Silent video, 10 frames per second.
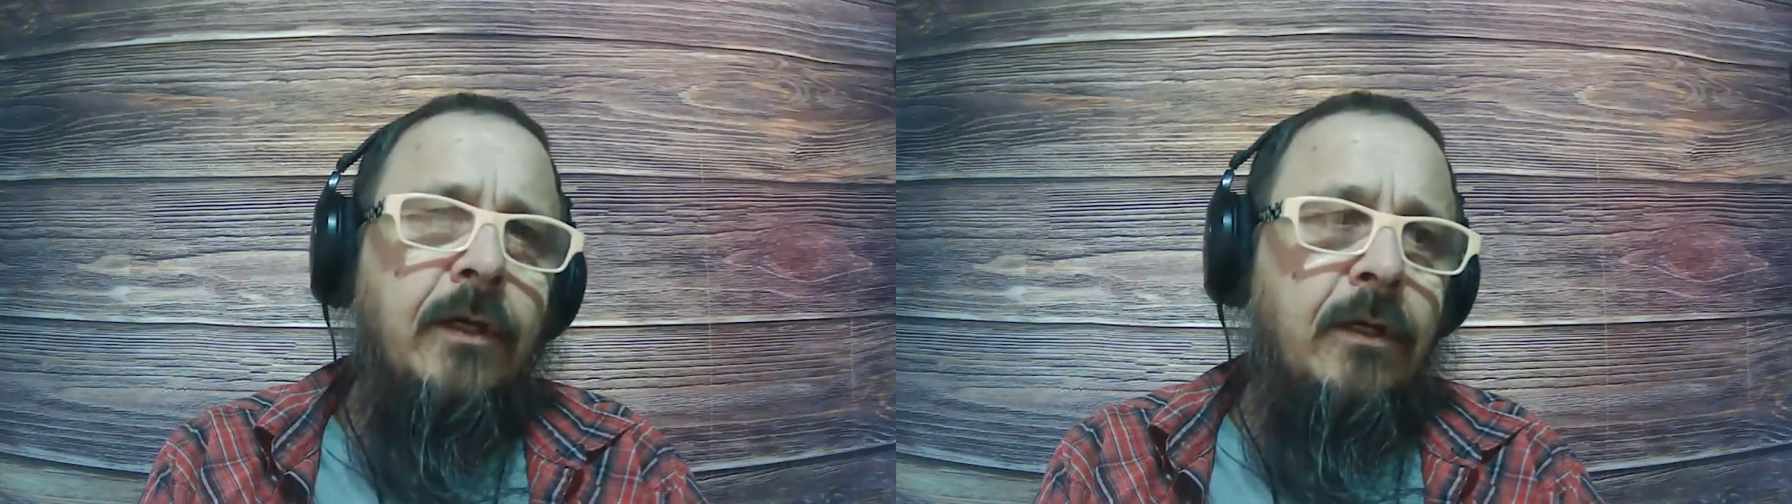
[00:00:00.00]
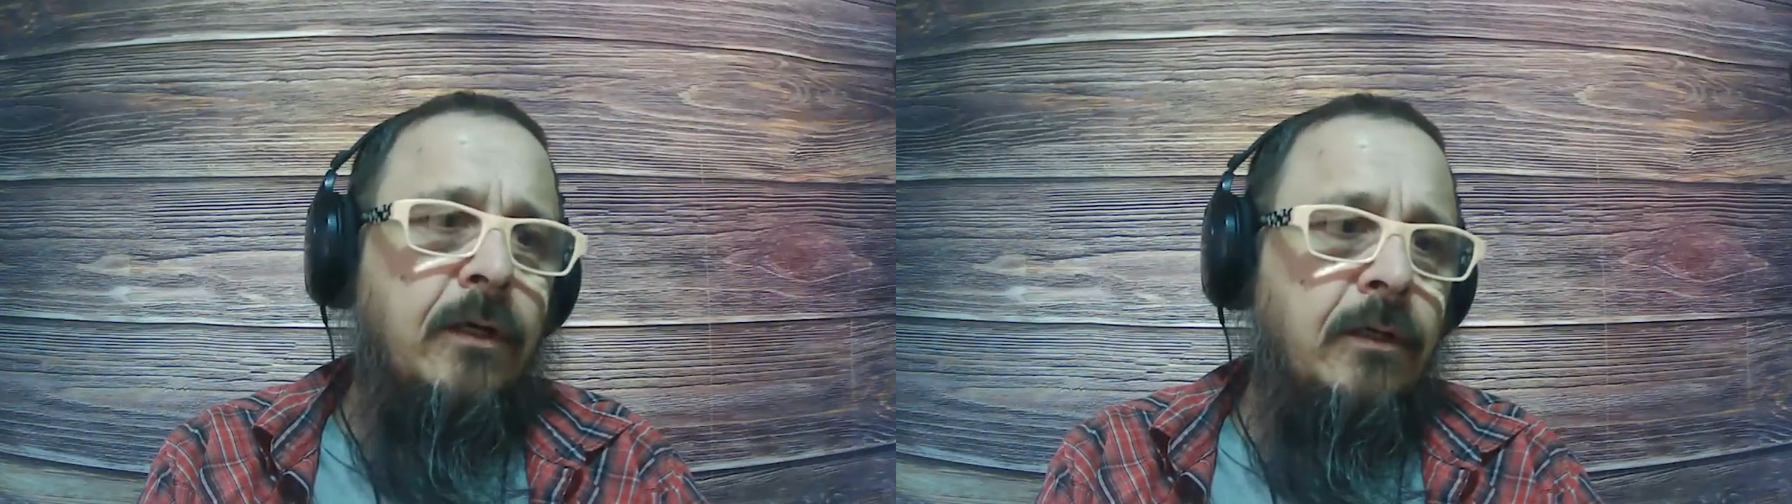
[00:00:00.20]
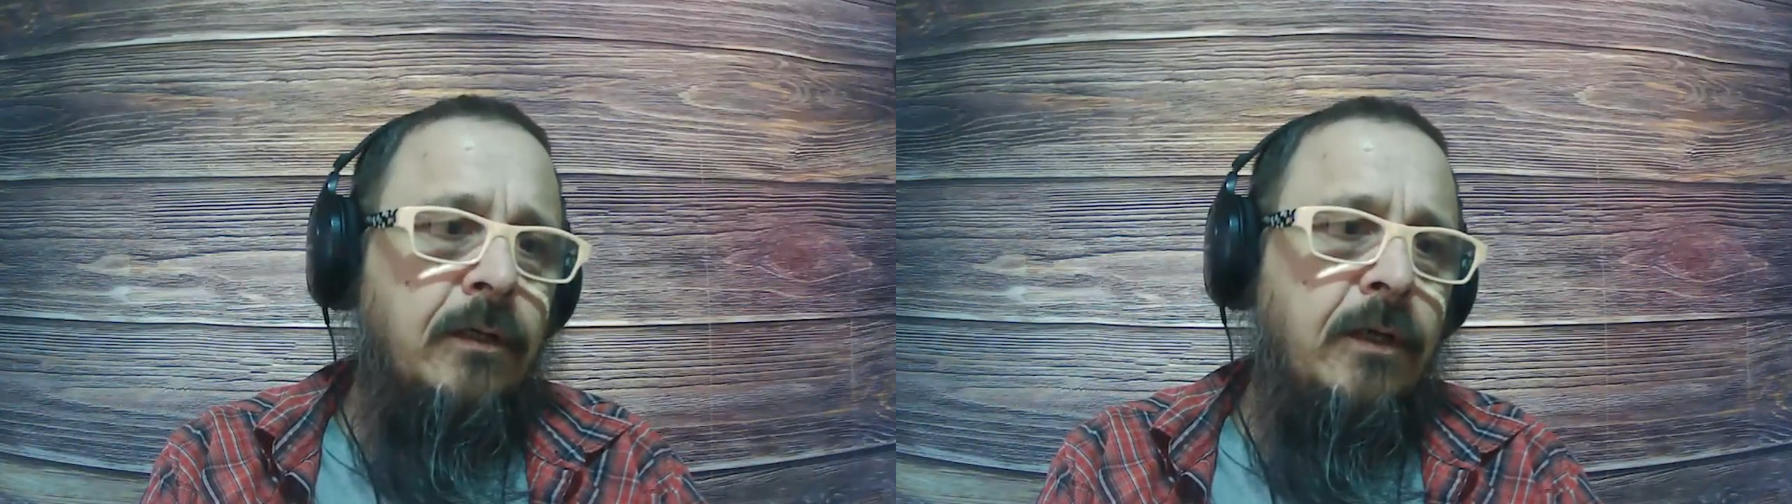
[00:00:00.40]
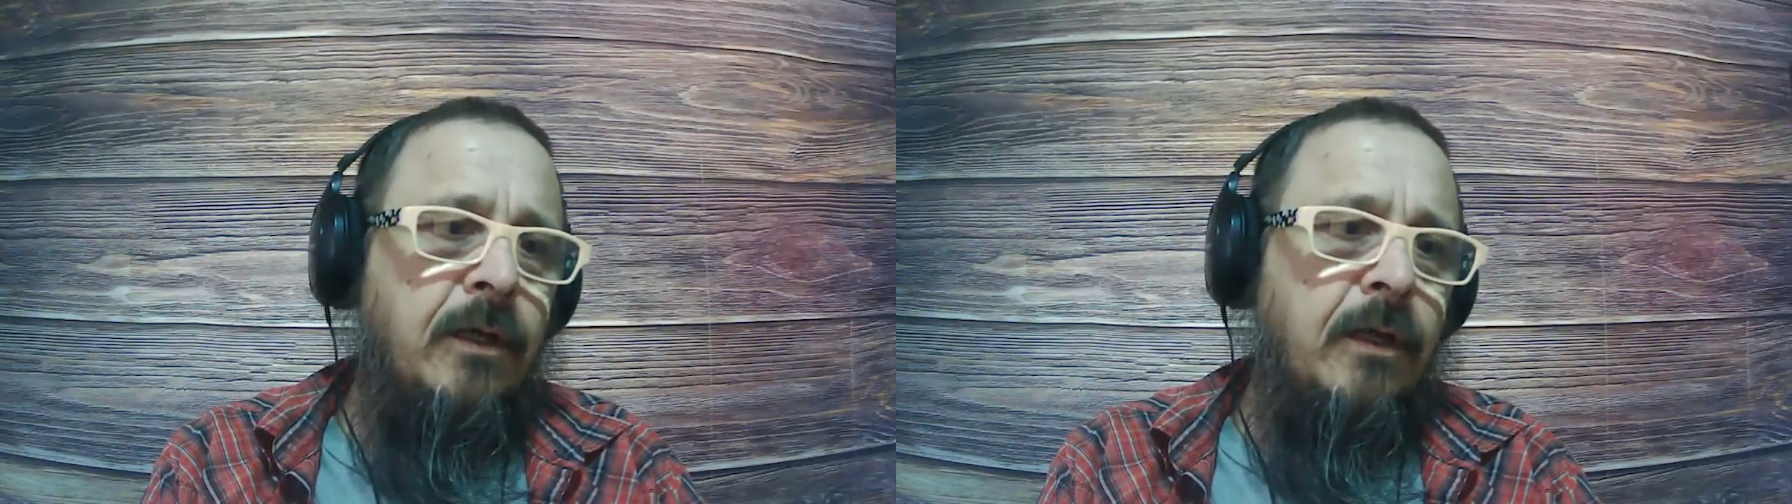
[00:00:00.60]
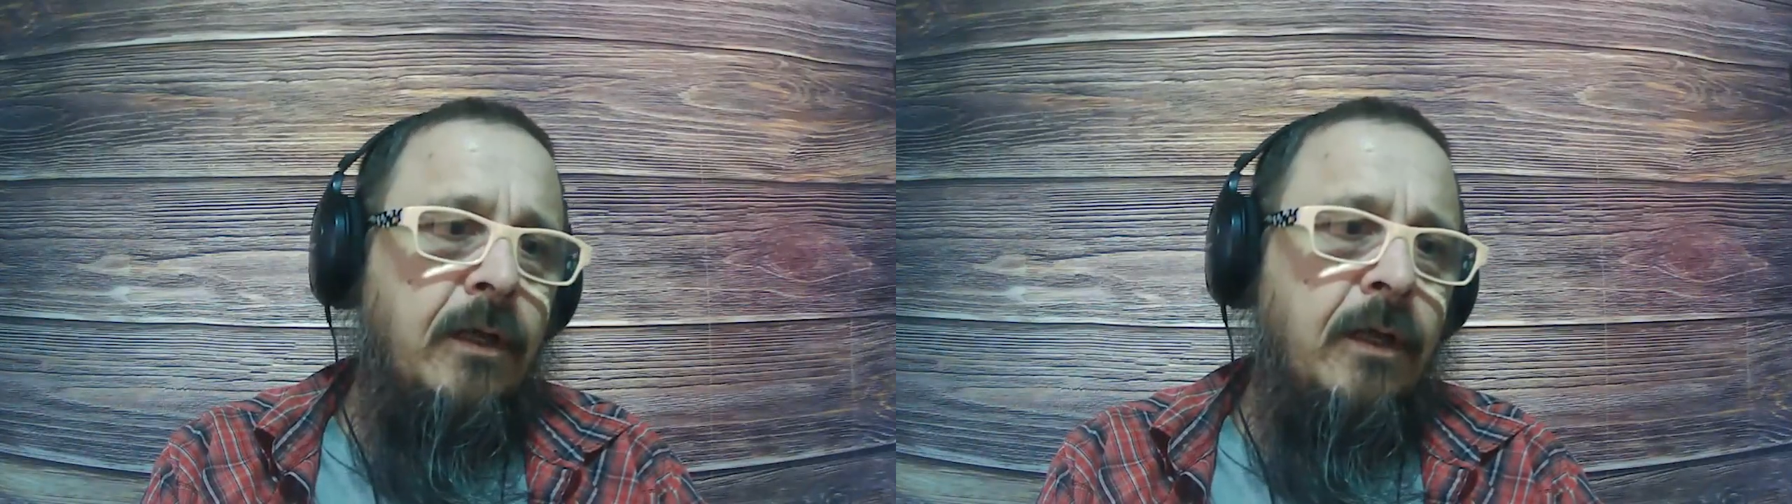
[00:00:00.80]

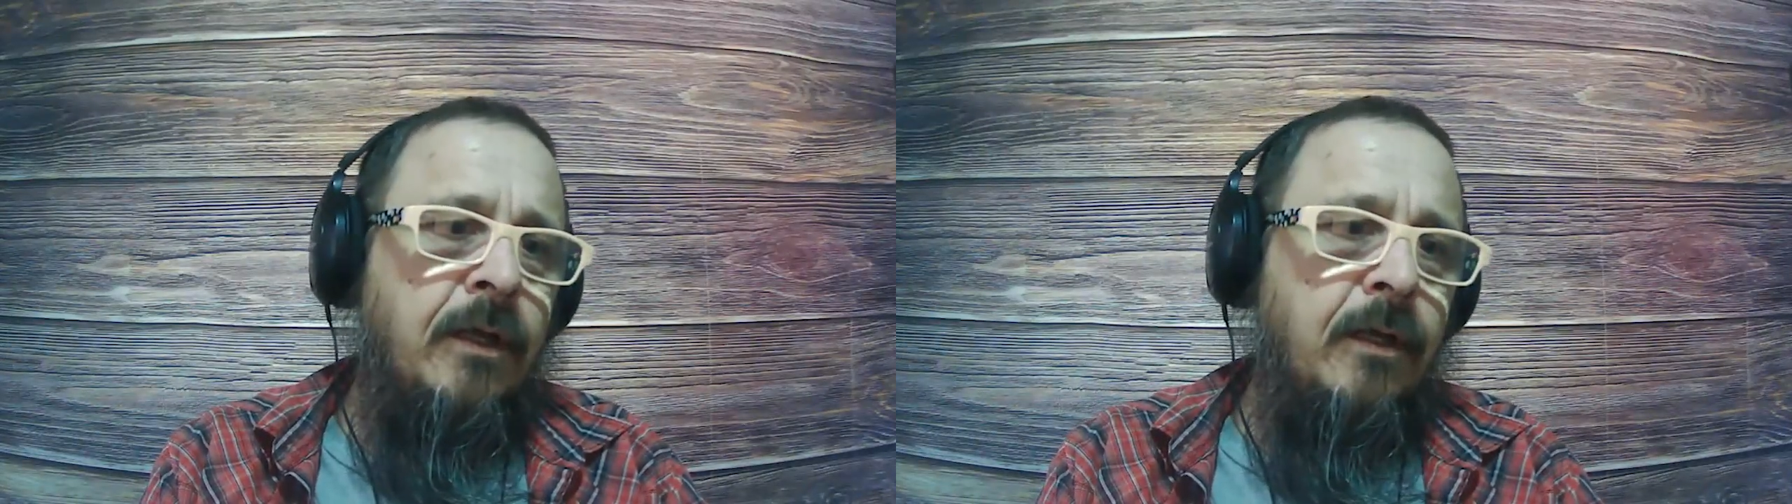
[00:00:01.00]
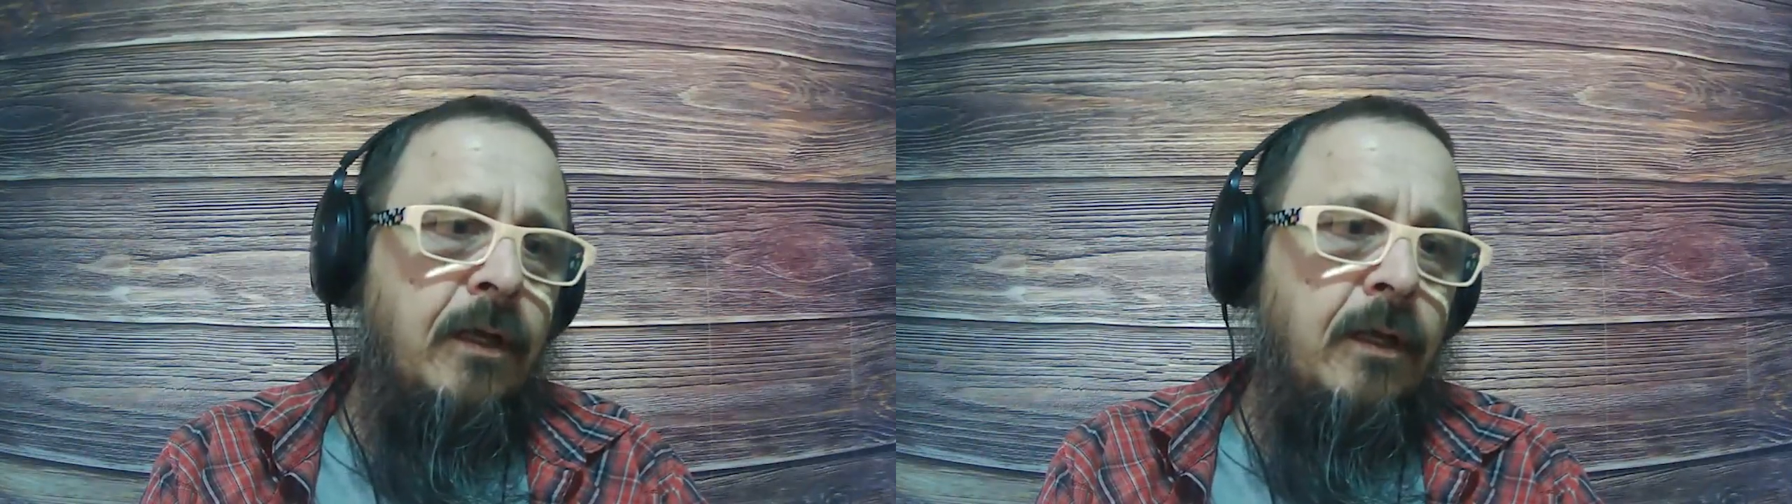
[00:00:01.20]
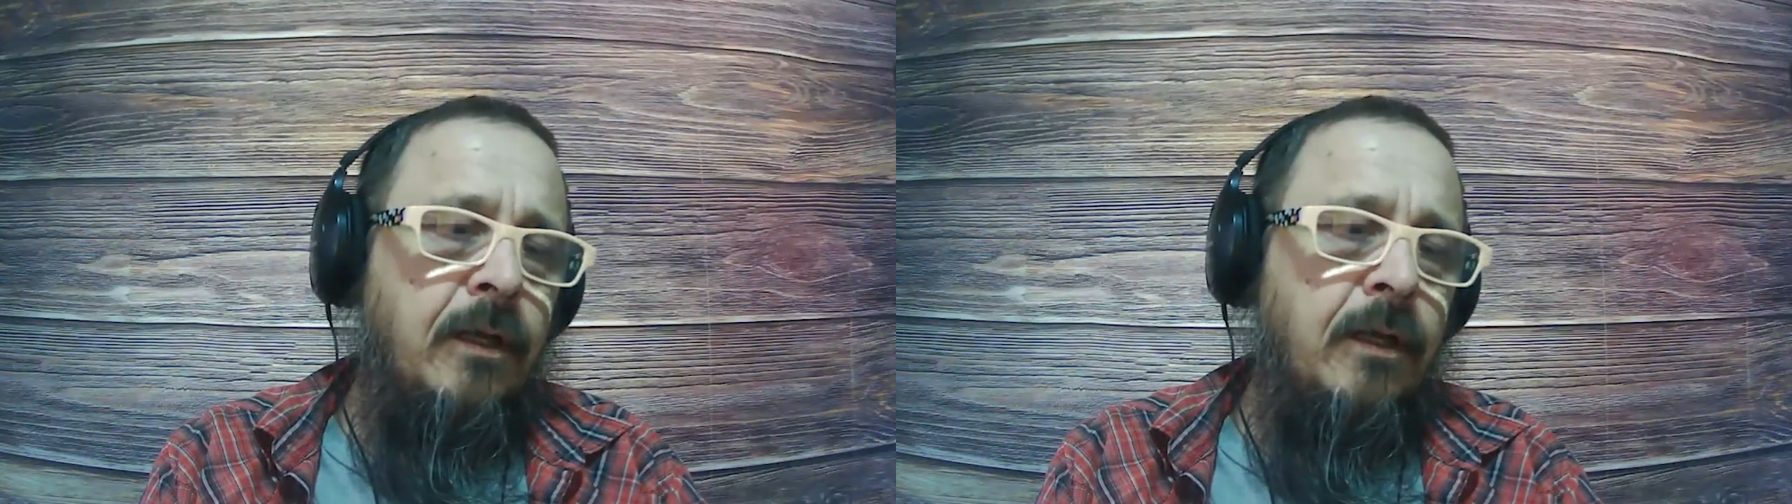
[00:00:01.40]
And